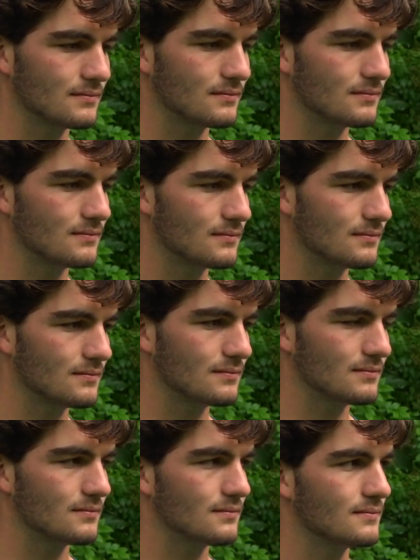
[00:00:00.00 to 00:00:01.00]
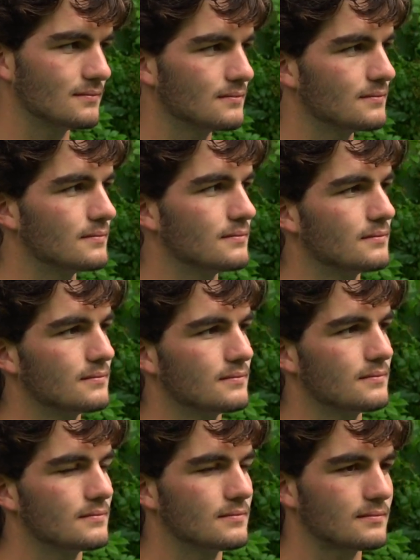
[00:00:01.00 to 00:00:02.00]

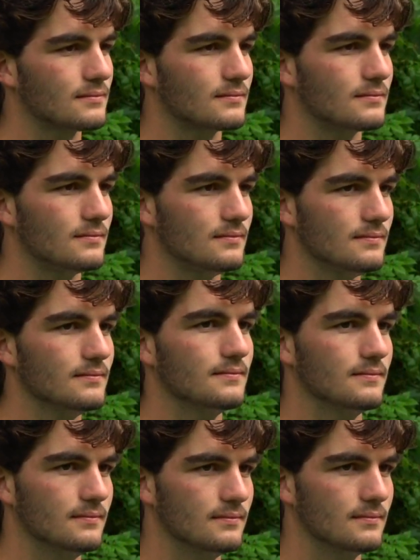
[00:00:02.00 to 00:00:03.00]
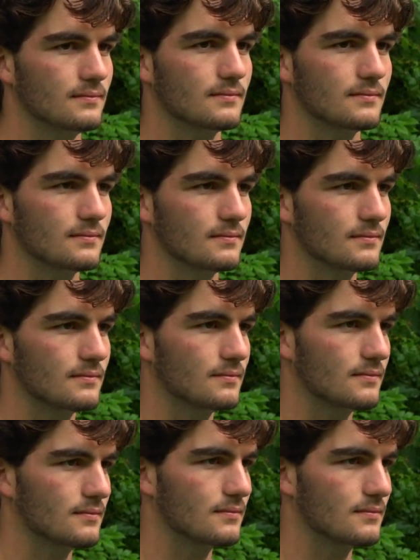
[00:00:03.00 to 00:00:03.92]
No words are spoken by the person on screen.